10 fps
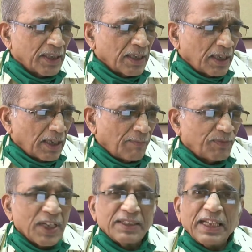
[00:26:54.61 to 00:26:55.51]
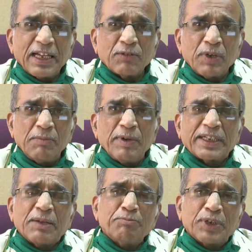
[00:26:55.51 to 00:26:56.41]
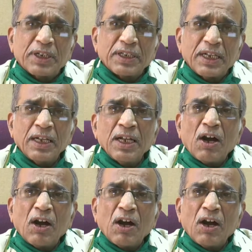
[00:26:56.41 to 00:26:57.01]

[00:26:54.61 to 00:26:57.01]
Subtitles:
There will be temporary